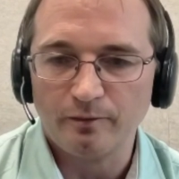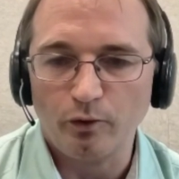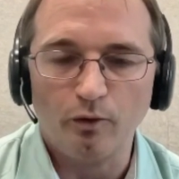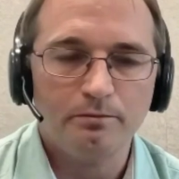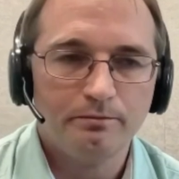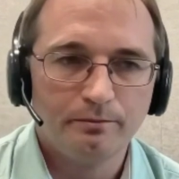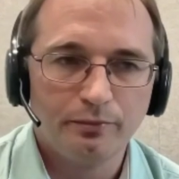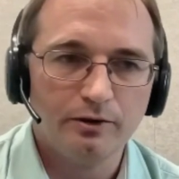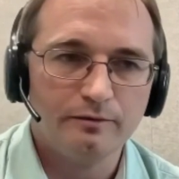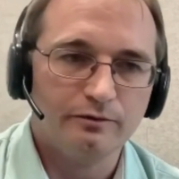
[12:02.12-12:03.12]
or
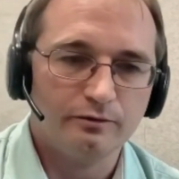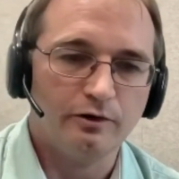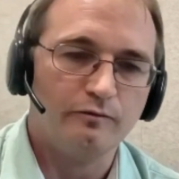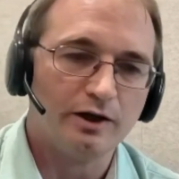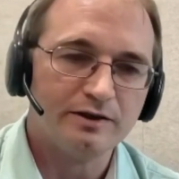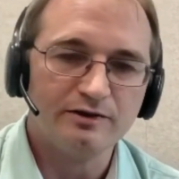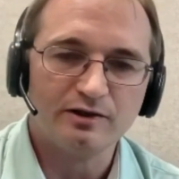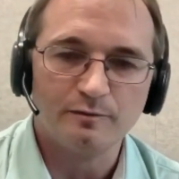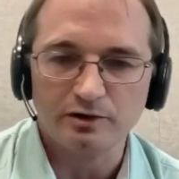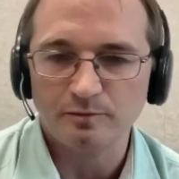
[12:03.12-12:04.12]
writing
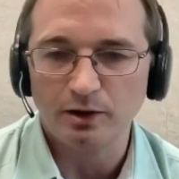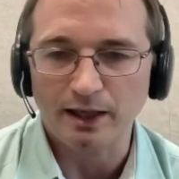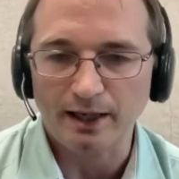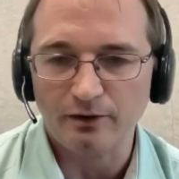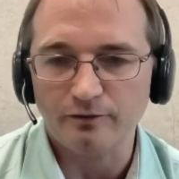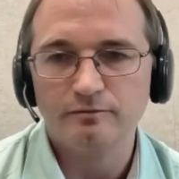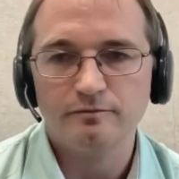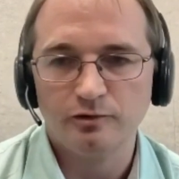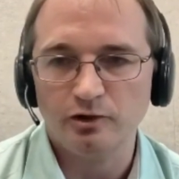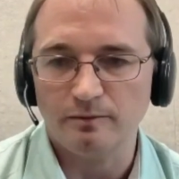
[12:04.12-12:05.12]
something to pull it out,
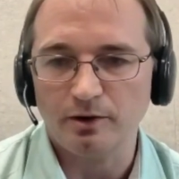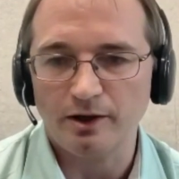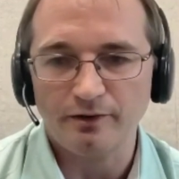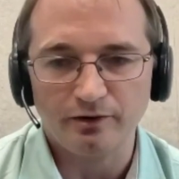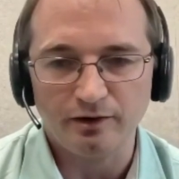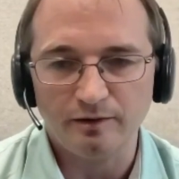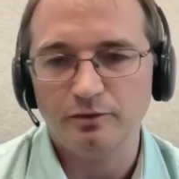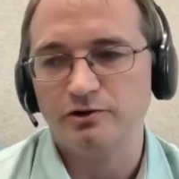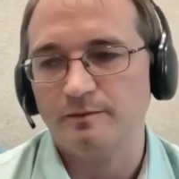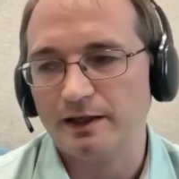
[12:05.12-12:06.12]
do it in Python, and then
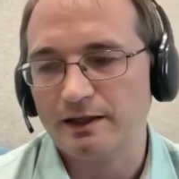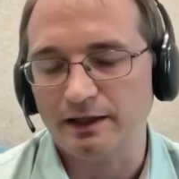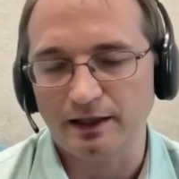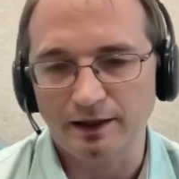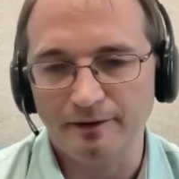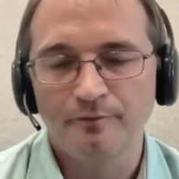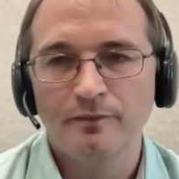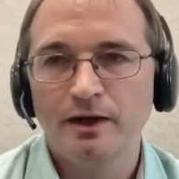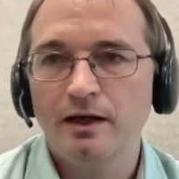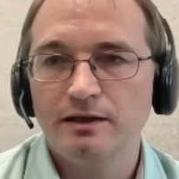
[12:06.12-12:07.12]
push it back in again.
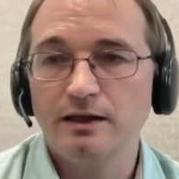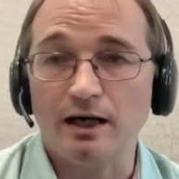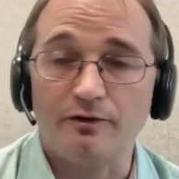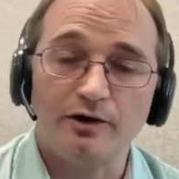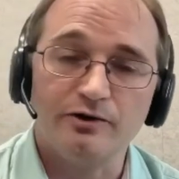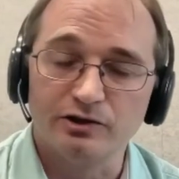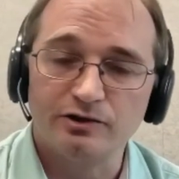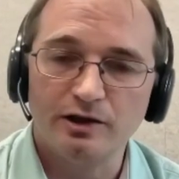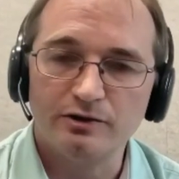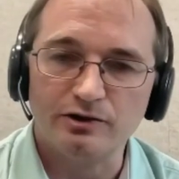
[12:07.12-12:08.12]
Those
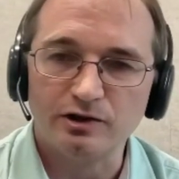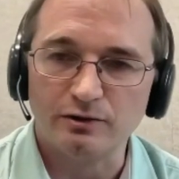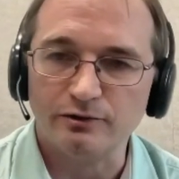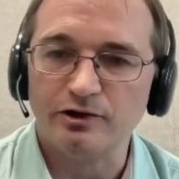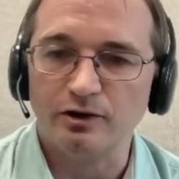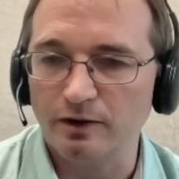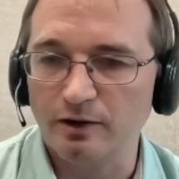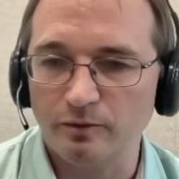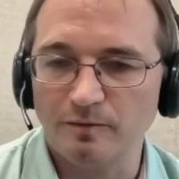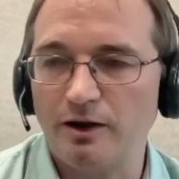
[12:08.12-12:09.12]
are skills that would
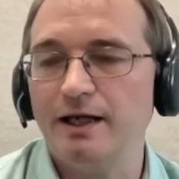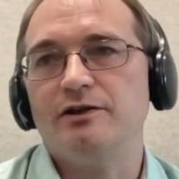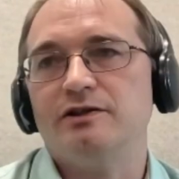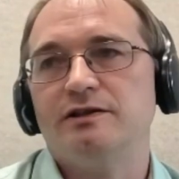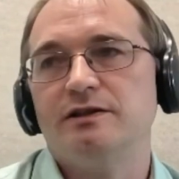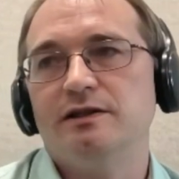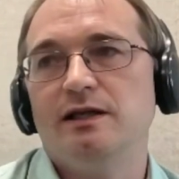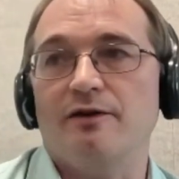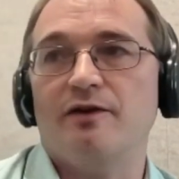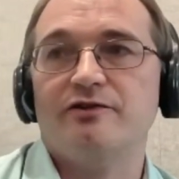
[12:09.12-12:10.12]
apply, and
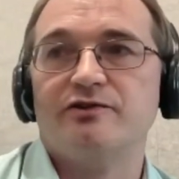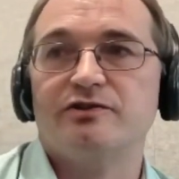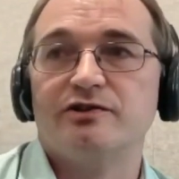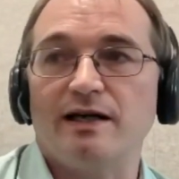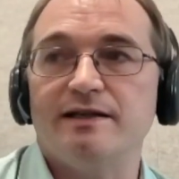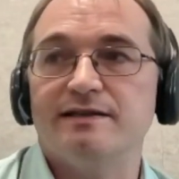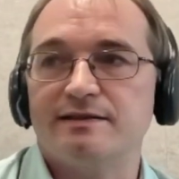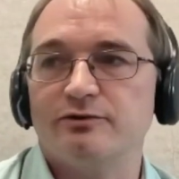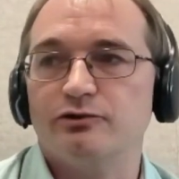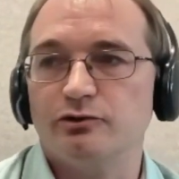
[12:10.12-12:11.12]
that is
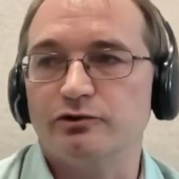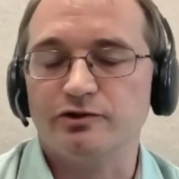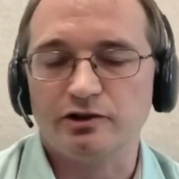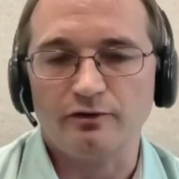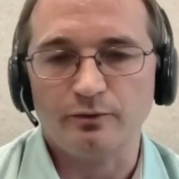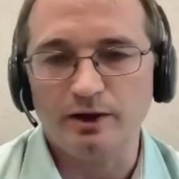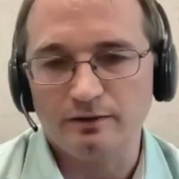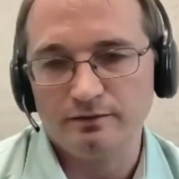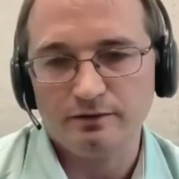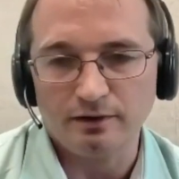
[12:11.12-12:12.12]
the sort of stuff we
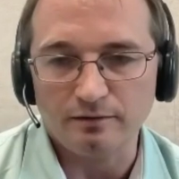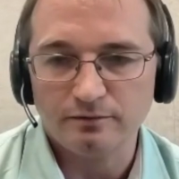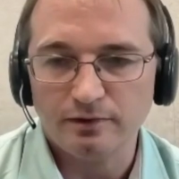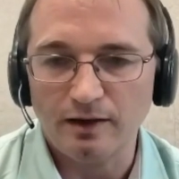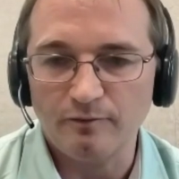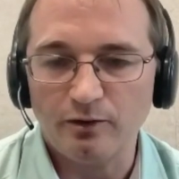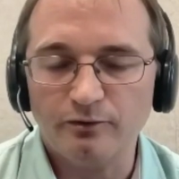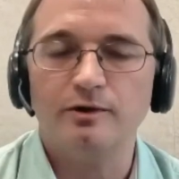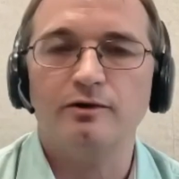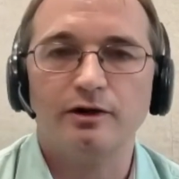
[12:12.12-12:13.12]
get involved with on
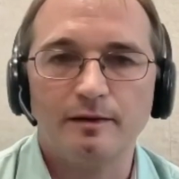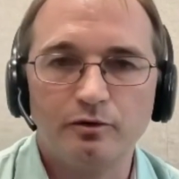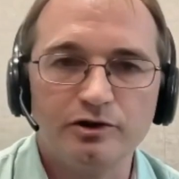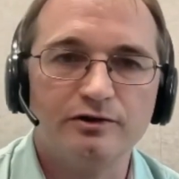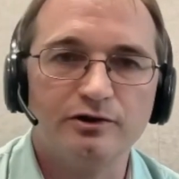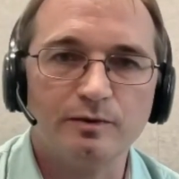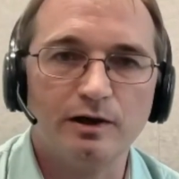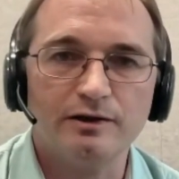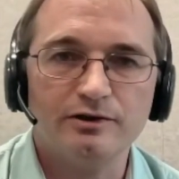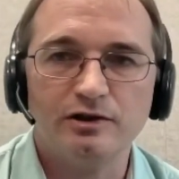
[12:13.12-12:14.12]
our projects as well. Is
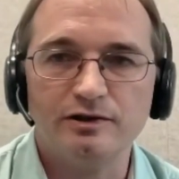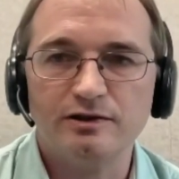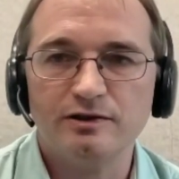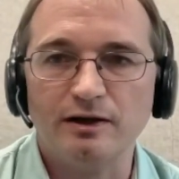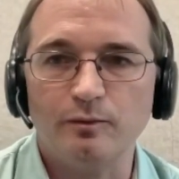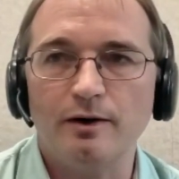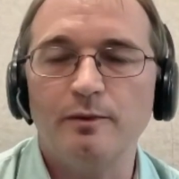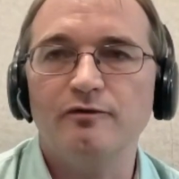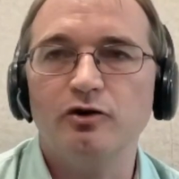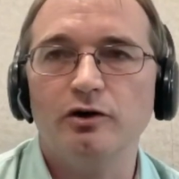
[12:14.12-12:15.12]
to say where we've
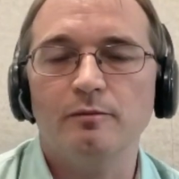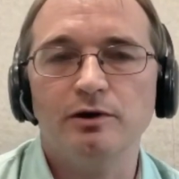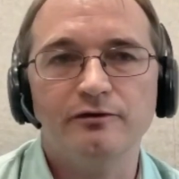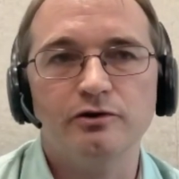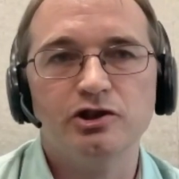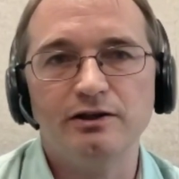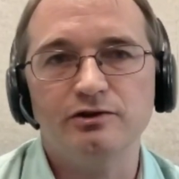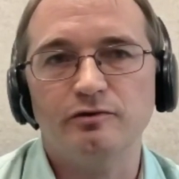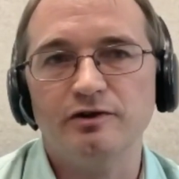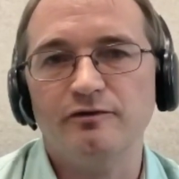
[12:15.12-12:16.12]
got an uplift or a
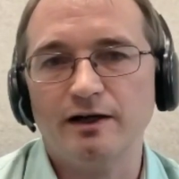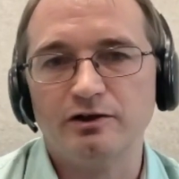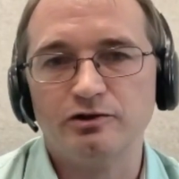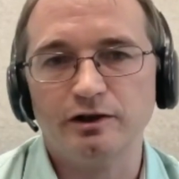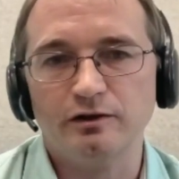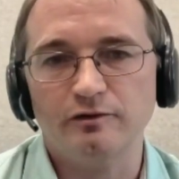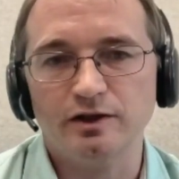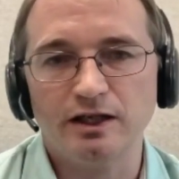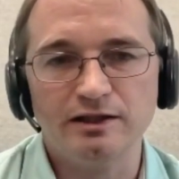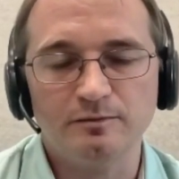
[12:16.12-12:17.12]
change or
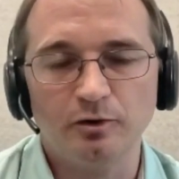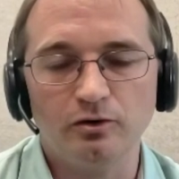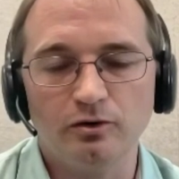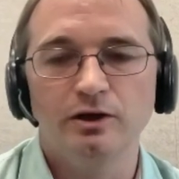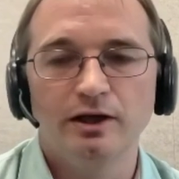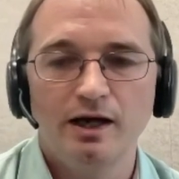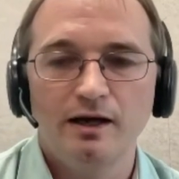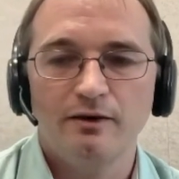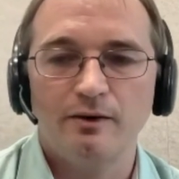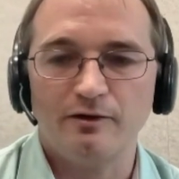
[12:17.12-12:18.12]
refactoring of a data model,
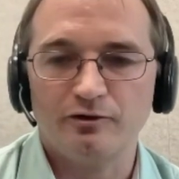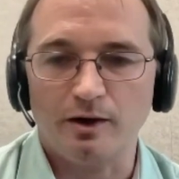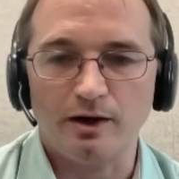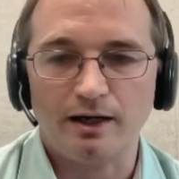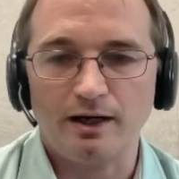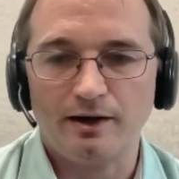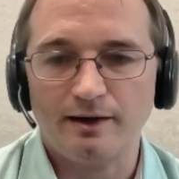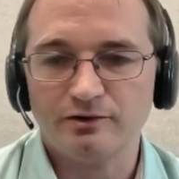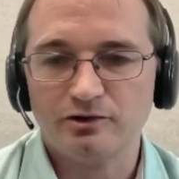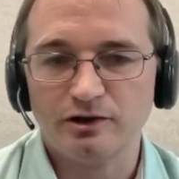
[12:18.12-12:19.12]
we have to work out
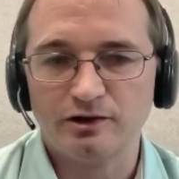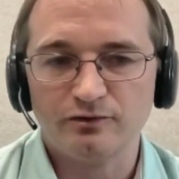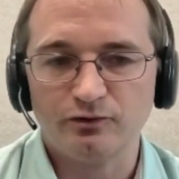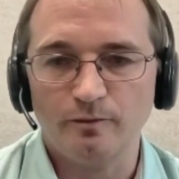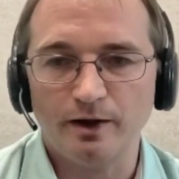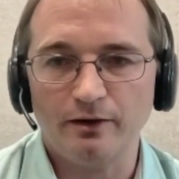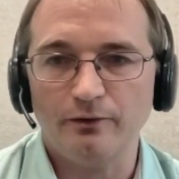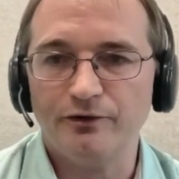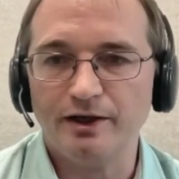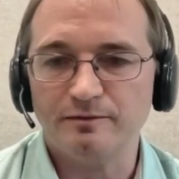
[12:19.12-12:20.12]
how to transform that old
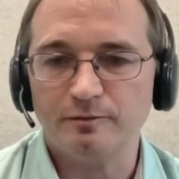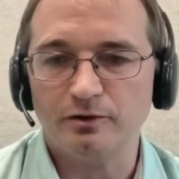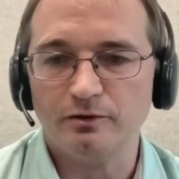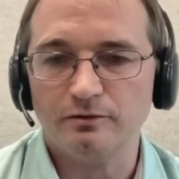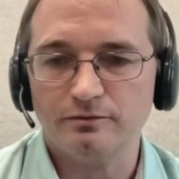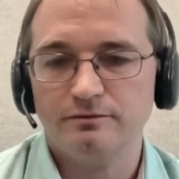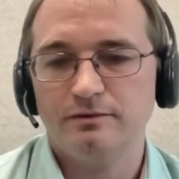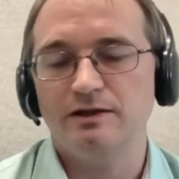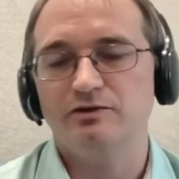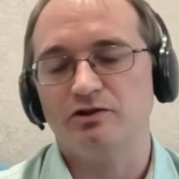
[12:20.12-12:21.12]
data model
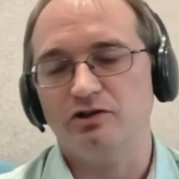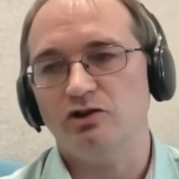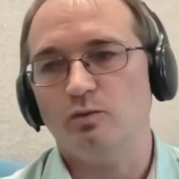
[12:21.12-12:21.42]
into the new